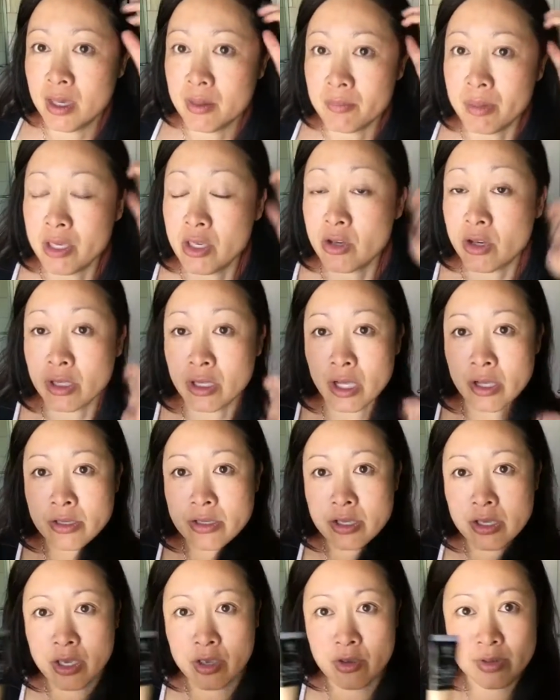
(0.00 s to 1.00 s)
But you can
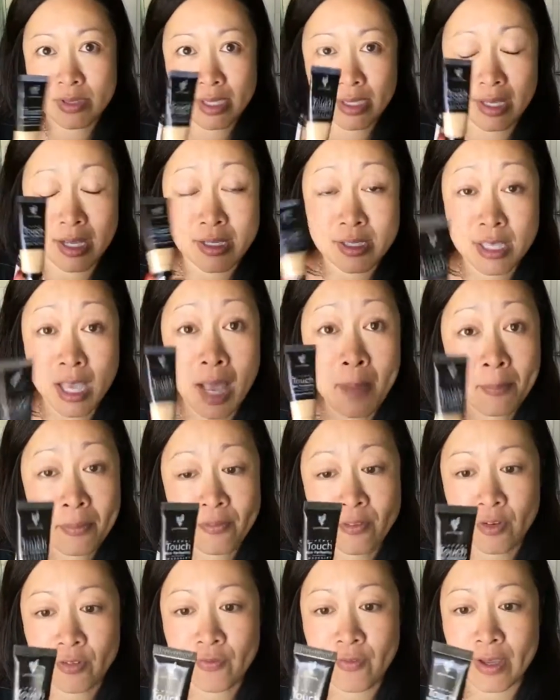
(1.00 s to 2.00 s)
also use it on top
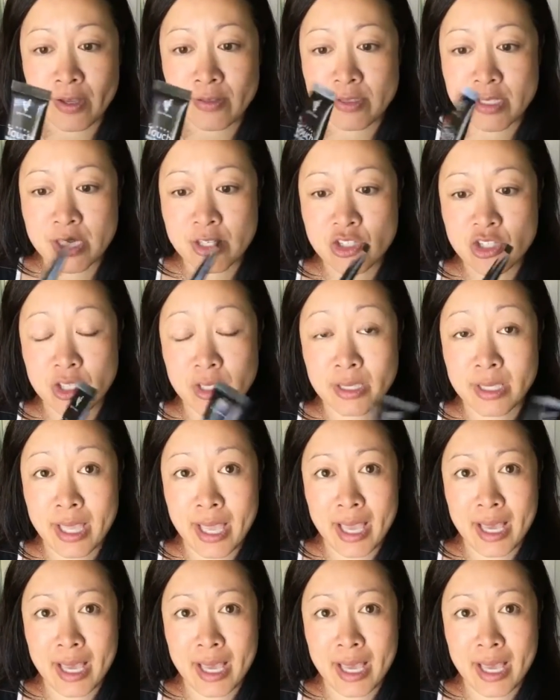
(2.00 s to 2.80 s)
of your foundation